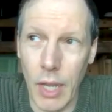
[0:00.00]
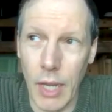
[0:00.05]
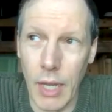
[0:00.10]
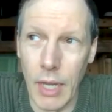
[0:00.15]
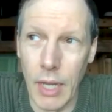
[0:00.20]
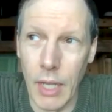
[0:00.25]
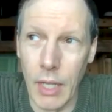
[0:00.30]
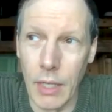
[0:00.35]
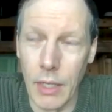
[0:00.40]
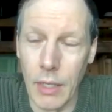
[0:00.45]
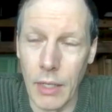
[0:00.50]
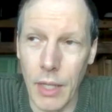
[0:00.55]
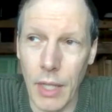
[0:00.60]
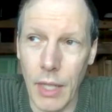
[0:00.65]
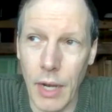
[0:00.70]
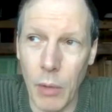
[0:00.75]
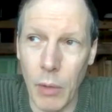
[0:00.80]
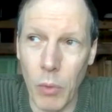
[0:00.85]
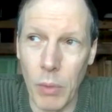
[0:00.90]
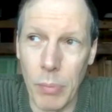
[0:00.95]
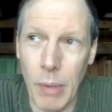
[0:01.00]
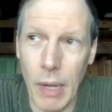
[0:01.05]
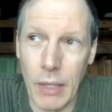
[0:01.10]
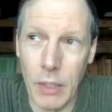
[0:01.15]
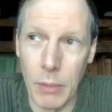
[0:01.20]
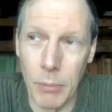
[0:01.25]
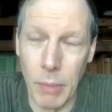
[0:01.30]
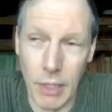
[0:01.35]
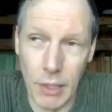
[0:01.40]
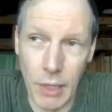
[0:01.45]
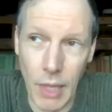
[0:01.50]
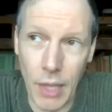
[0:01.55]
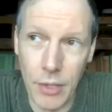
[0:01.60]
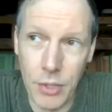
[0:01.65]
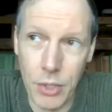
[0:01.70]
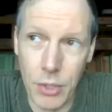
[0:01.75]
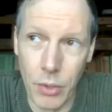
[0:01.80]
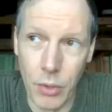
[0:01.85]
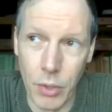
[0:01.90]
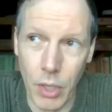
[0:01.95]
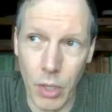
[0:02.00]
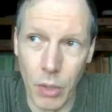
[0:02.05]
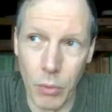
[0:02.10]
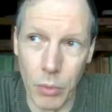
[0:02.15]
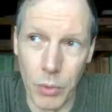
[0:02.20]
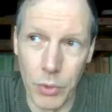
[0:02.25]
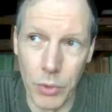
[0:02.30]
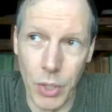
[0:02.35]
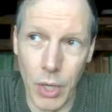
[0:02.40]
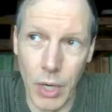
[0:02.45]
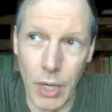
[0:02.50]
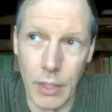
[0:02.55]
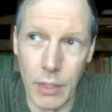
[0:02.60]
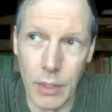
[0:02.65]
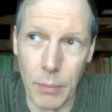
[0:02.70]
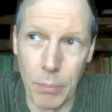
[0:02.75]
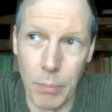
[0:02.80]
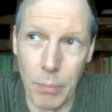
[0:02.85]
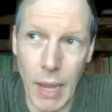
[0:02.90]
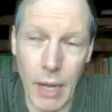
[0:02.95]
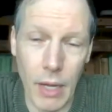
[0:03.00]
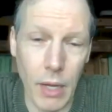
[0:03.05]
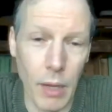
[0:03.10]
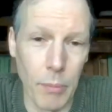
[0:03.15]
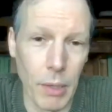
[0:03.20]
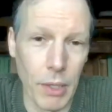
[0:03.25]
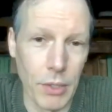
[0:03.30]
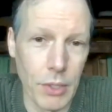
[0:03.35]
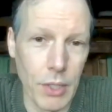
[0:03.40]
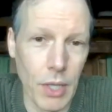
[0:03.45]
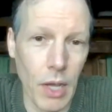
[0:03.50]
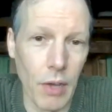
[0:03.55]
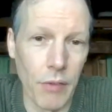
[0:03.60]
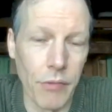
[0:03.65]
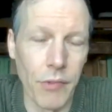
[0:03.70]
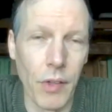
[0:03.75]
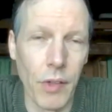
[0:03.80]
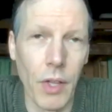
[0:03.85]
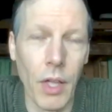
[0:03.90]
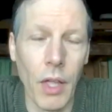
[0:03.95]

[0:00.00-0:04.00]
And then I went back to my glass studio and was trying to pack up my stuff.